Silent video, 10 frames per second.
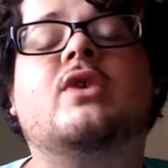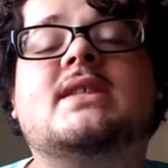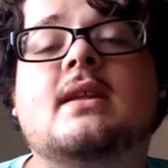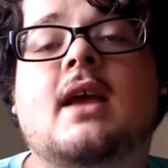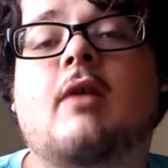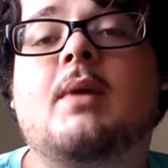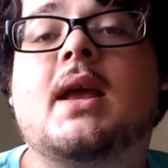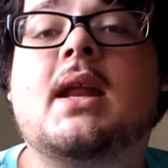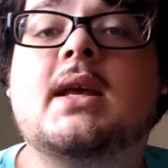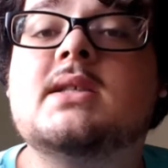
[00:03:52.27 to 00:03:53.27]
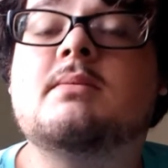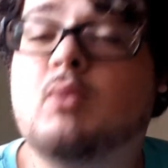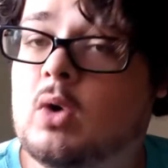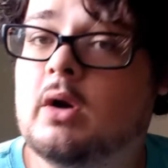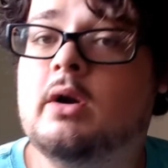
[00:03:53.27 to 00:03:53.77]
Recently, I've been getting into
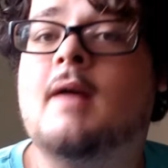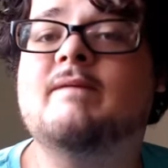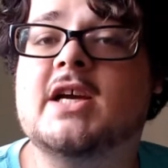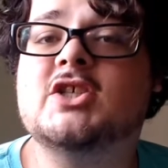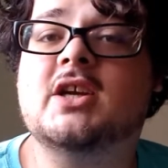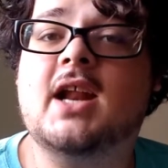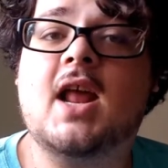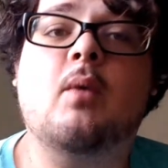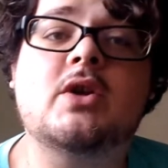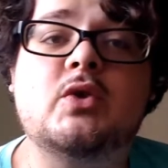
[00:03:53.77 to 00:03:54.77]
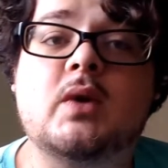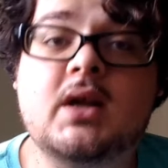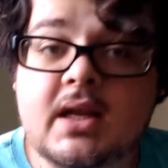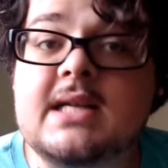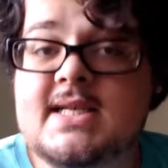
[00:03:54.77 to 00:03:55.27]
more nonfiction, and I want to
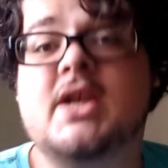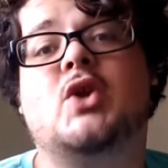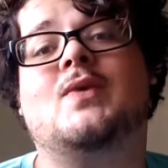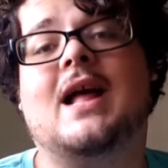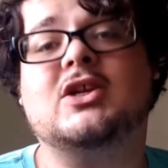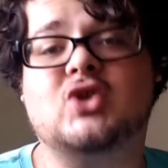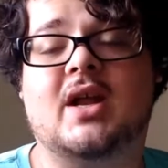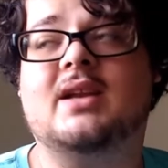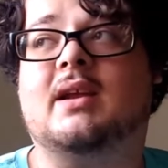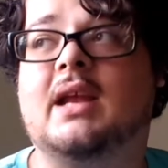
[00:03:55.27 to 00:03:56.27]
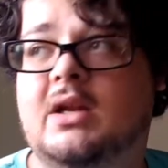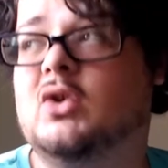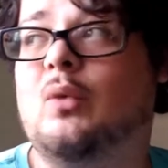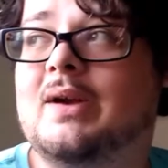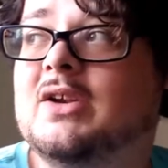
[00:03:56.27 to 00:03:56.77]
continue that trend
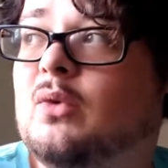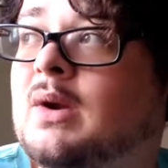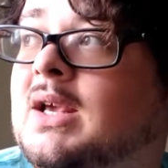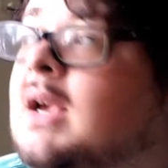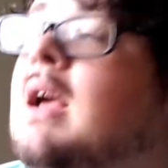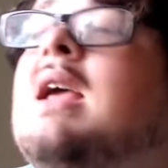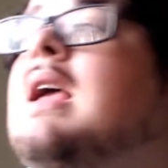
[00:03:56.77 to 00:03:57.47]
in 2020.